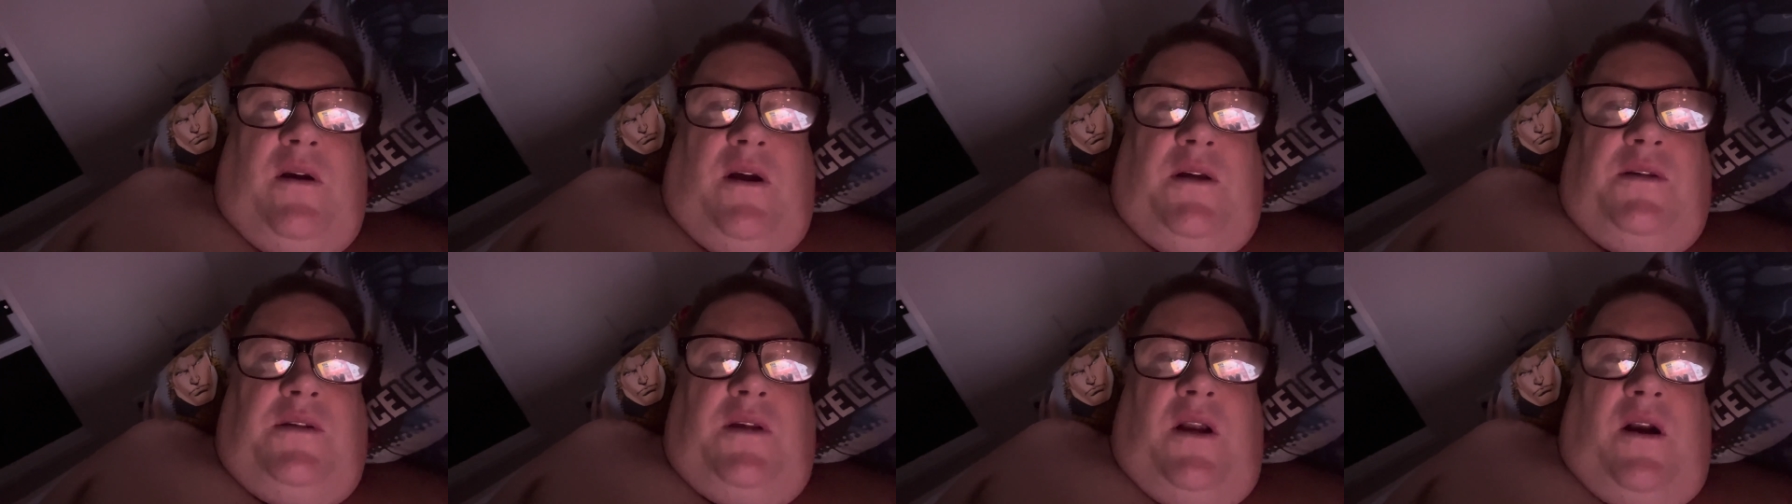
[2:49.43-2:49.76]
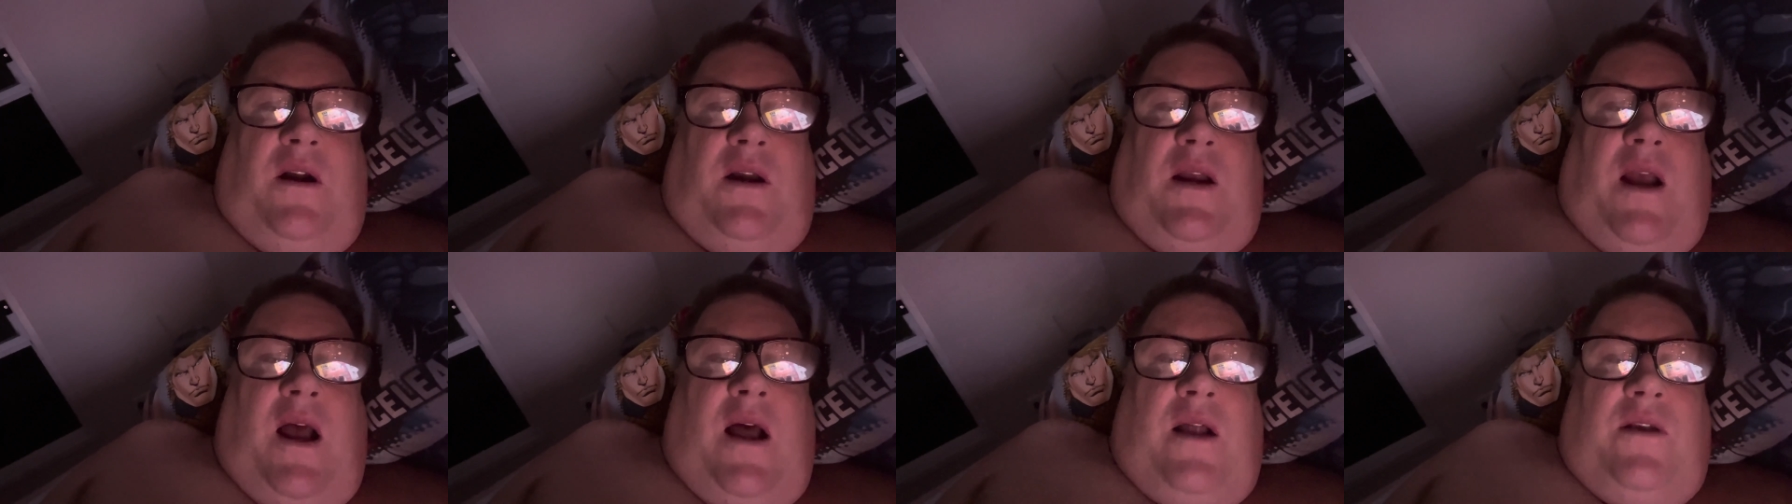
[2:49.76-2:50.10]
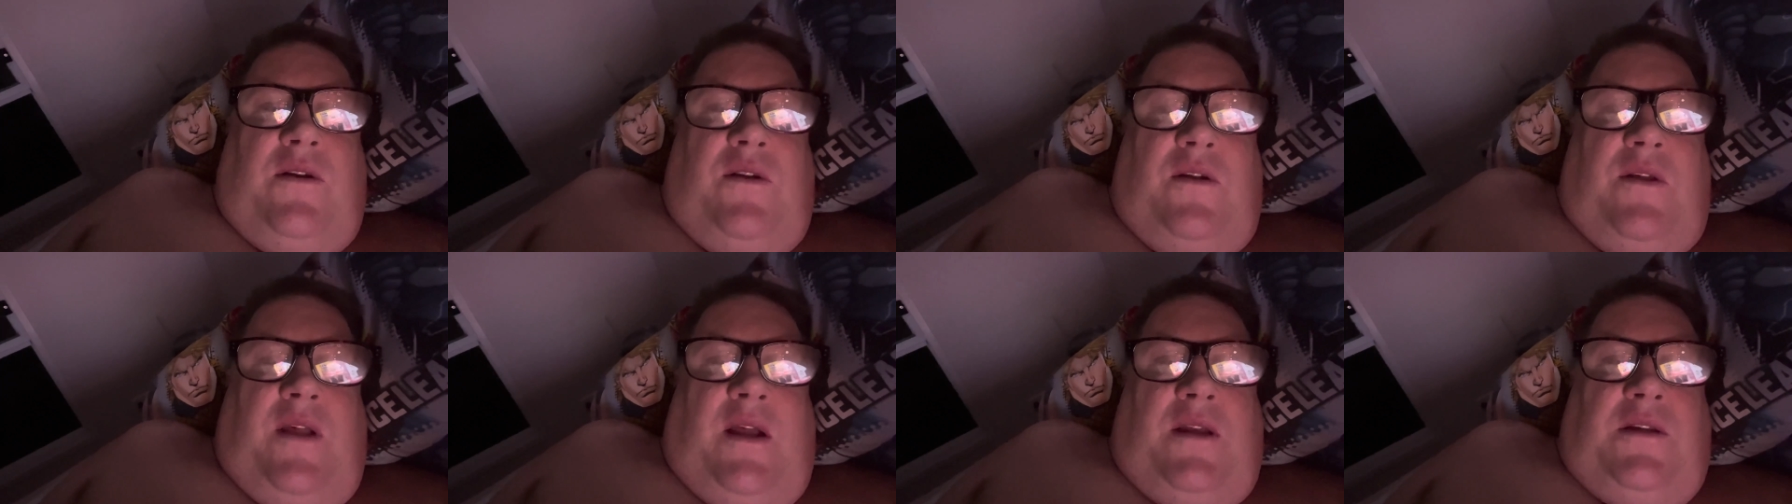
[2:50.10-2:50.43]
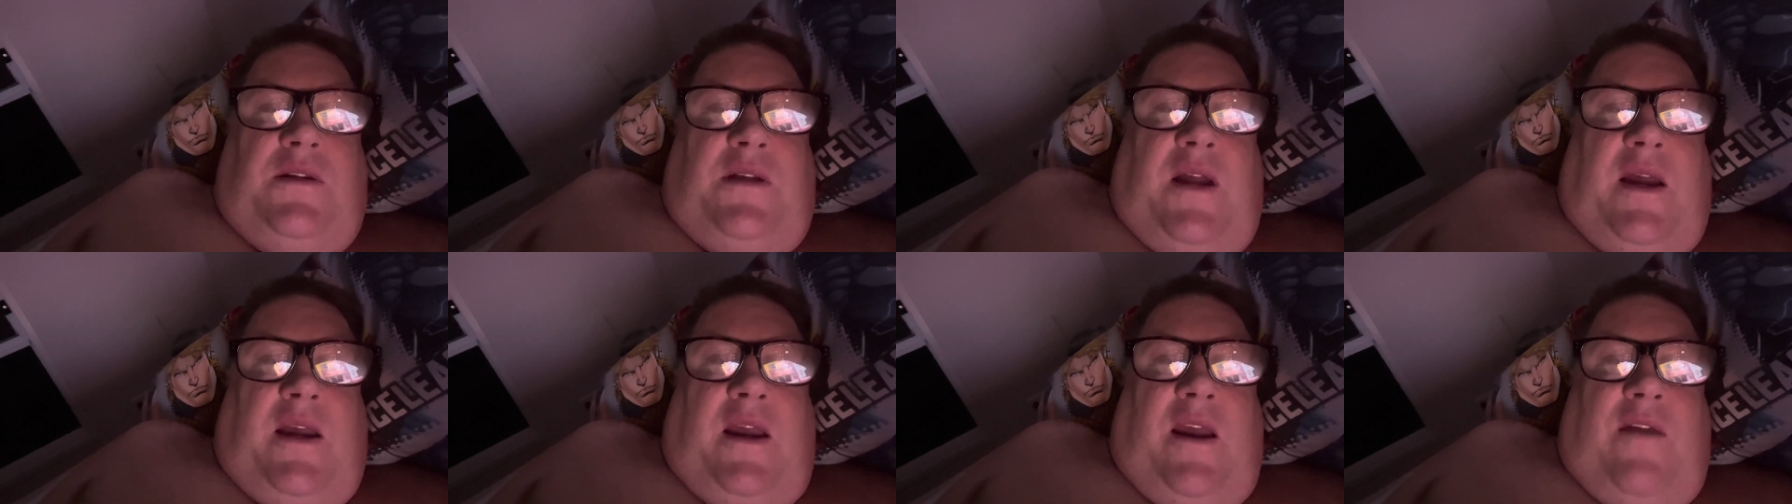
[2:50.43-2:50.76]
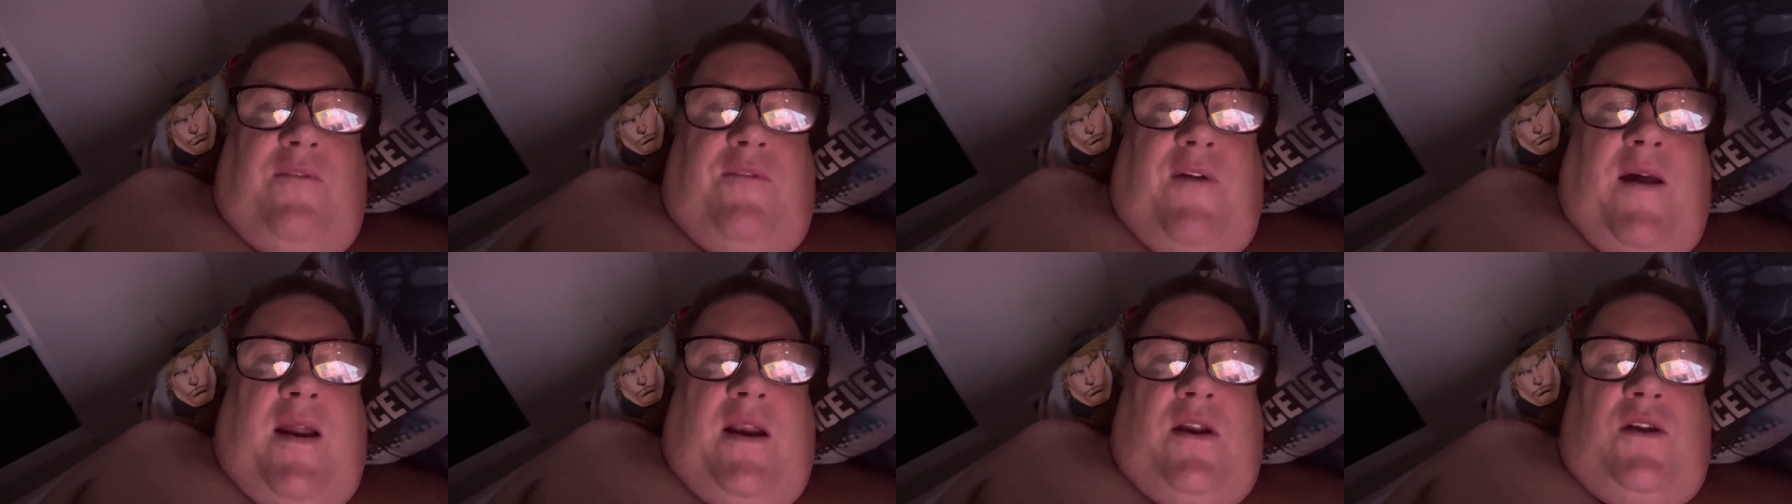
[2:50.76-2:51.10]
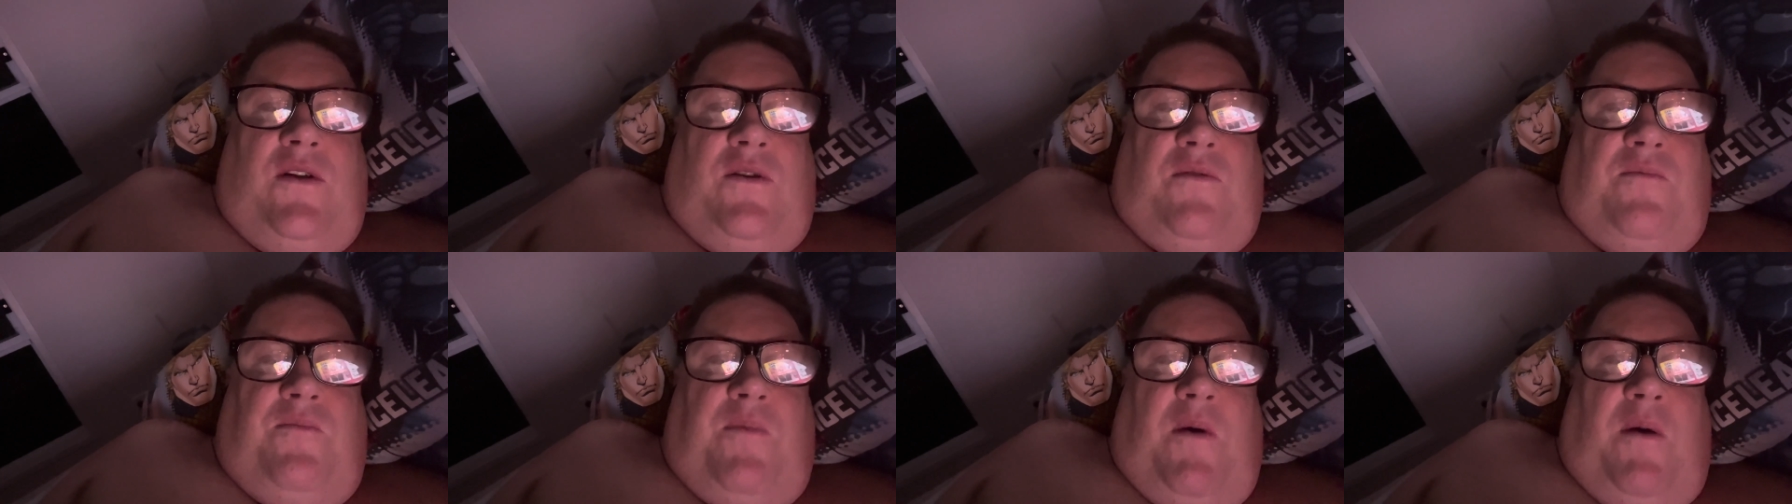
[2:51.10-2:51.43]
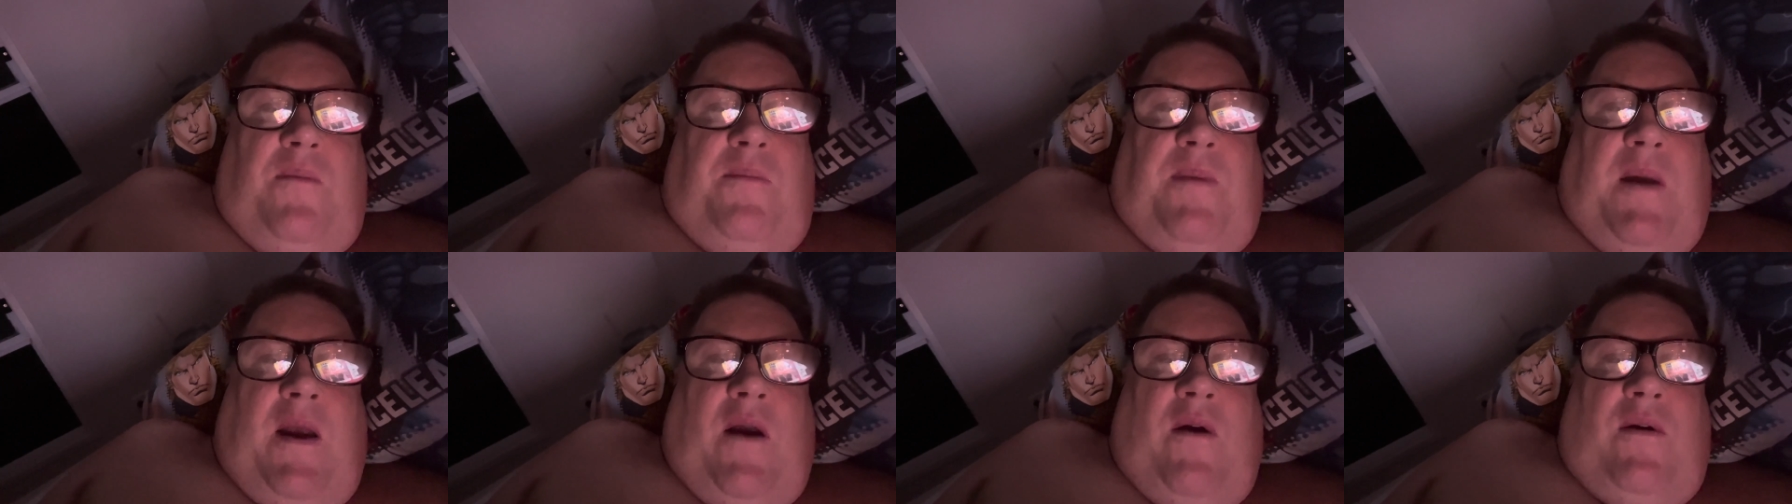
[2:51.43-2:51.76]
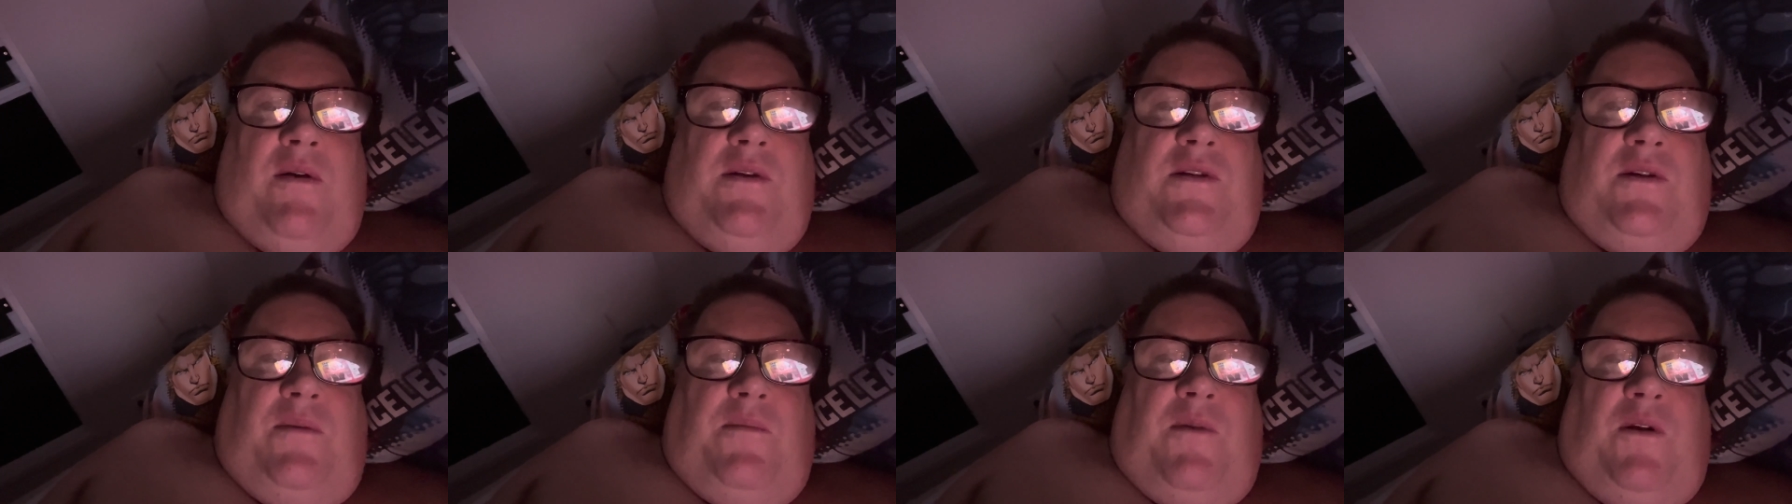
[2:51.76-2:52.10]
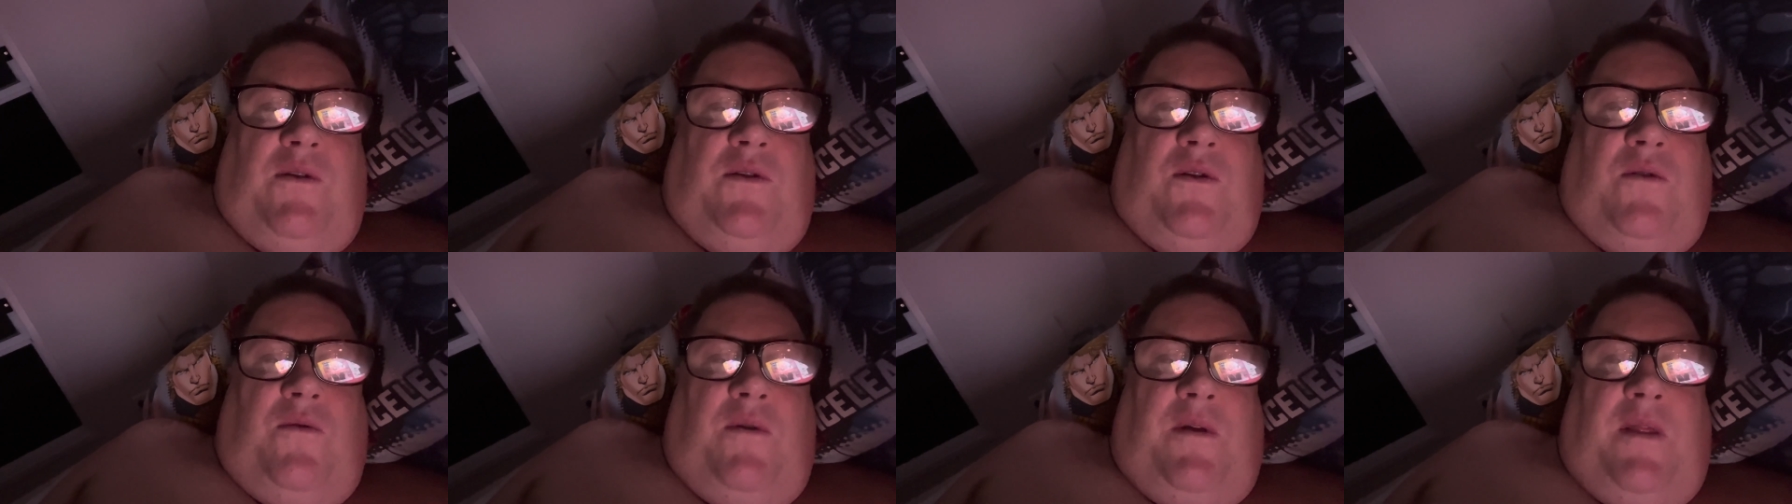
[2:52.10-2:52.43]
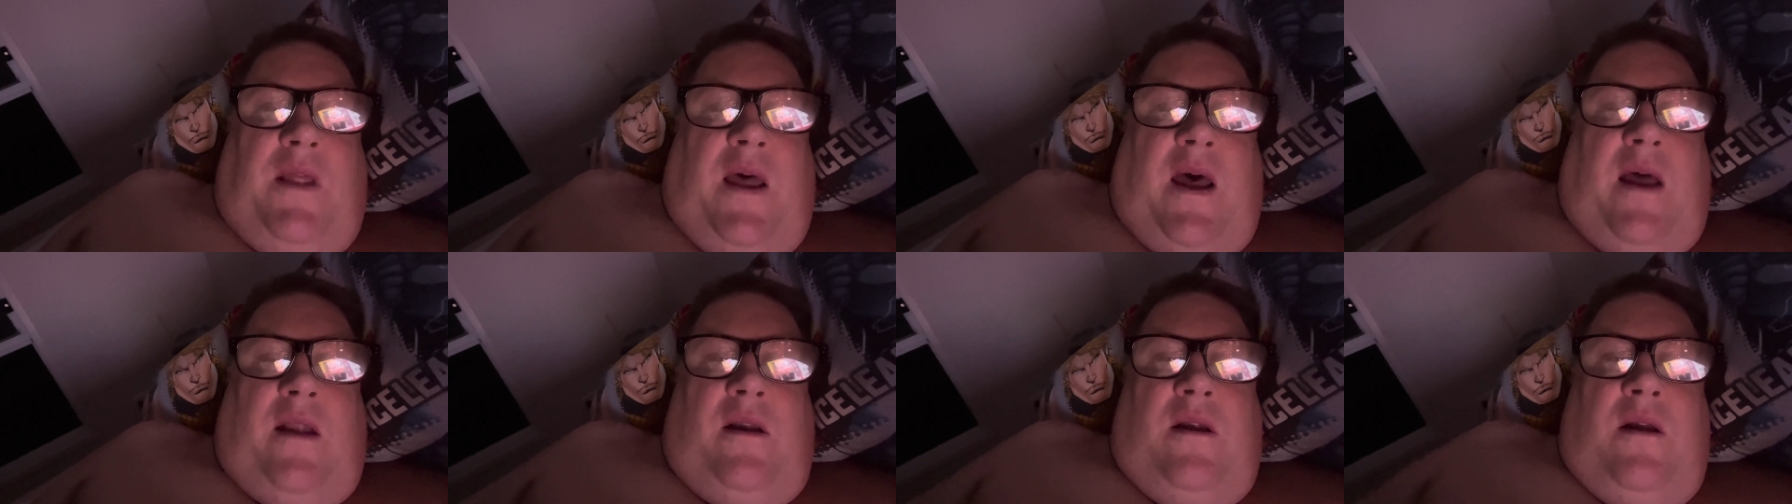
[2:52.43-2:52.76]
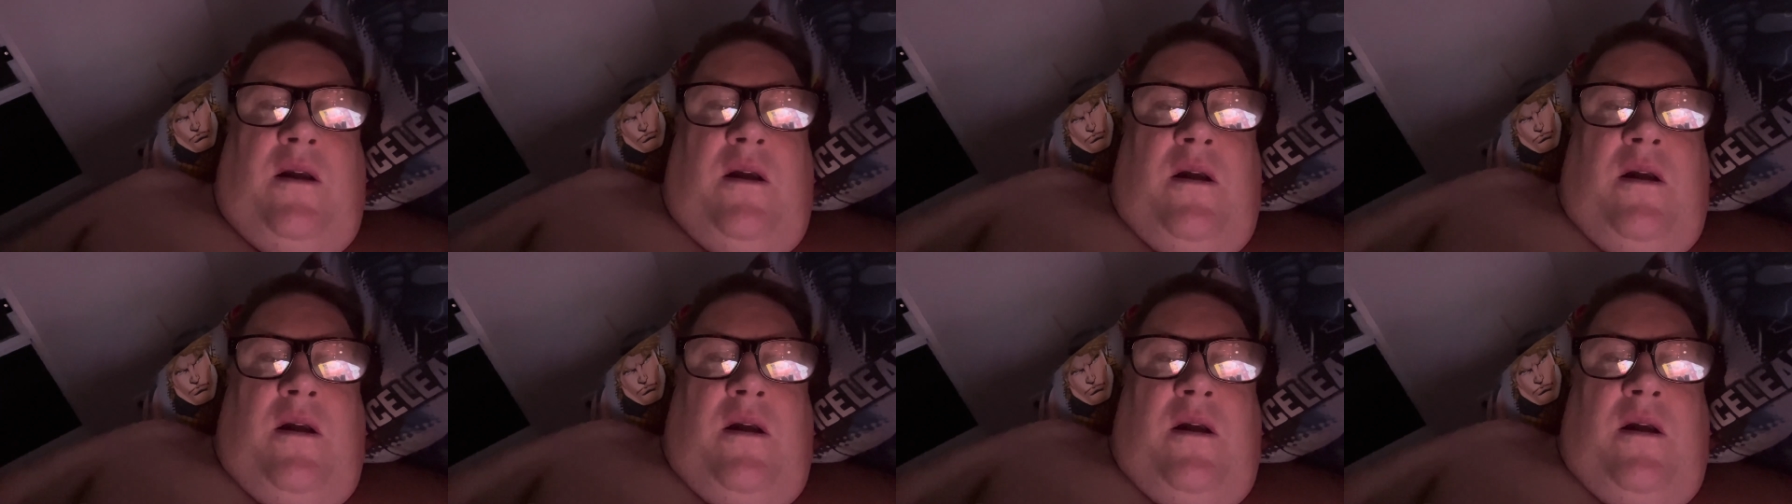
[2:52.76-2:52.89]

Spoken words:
I said, I can't do that. It's taking advantage of my parents. I'm not doing that.